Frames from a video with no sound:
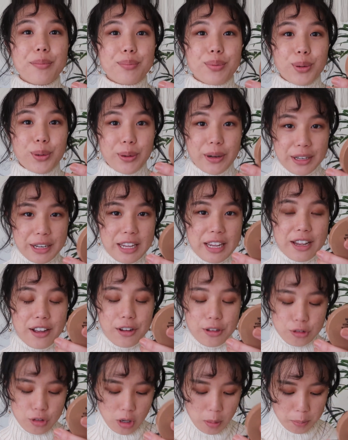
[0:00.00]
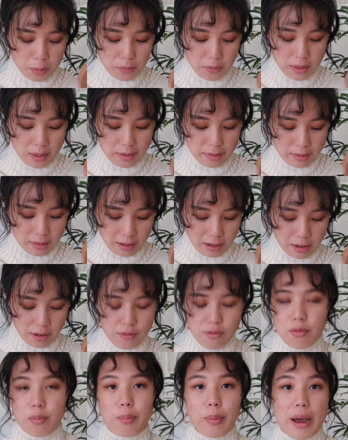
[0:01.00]
pretty on top of these kind
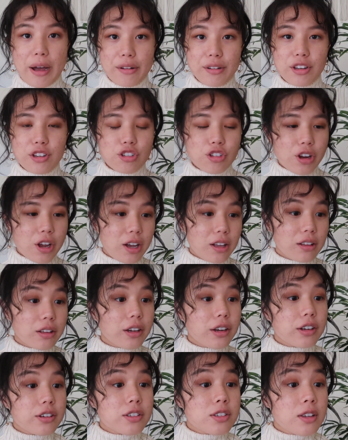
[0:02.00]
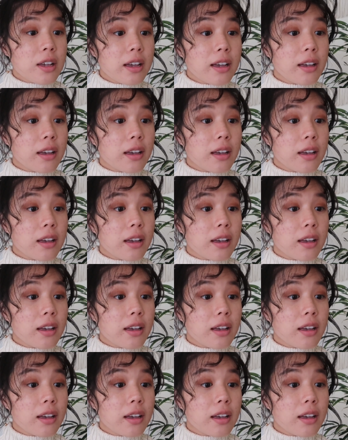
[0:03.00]
of brownish colors.